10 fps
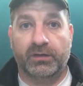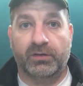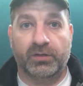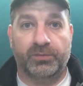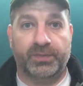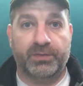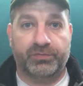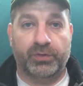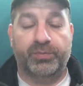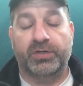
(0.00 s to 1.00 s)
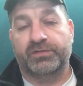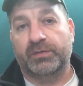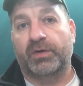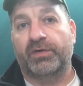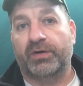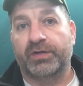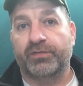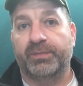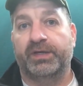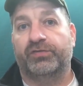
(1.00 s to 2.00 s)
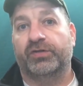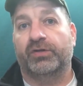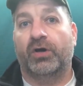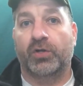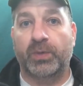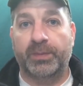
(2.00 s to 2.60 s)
um, and so we'll put some of our information on a